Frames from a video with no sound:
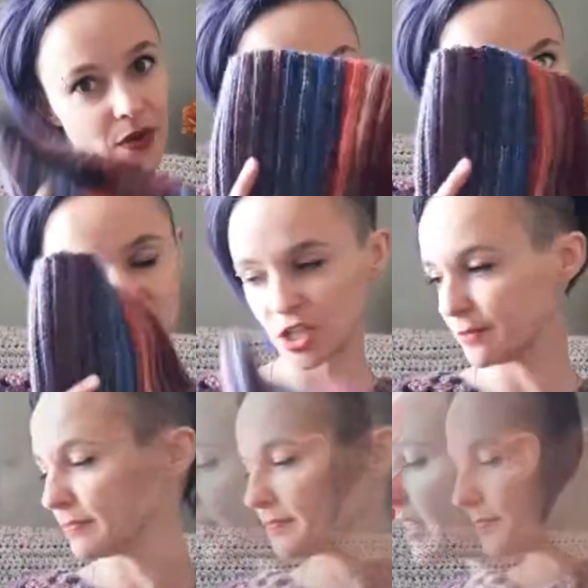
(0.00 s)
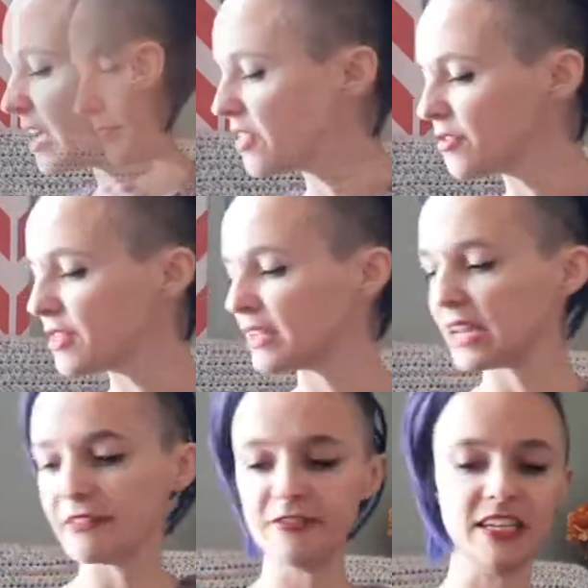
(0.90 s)
Finished. The other thing that
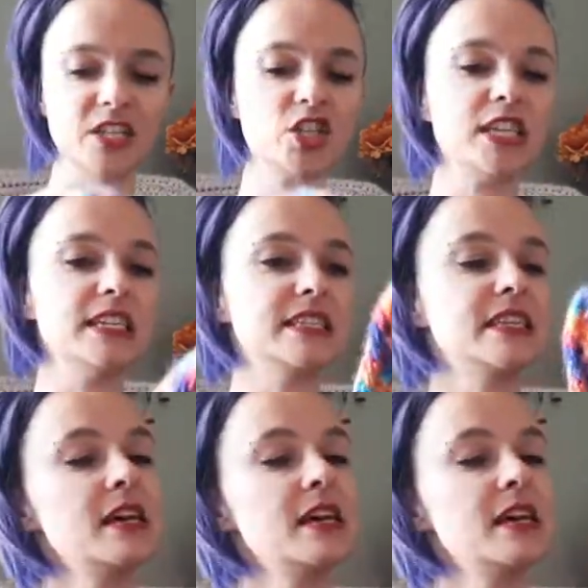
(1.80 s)
I finished is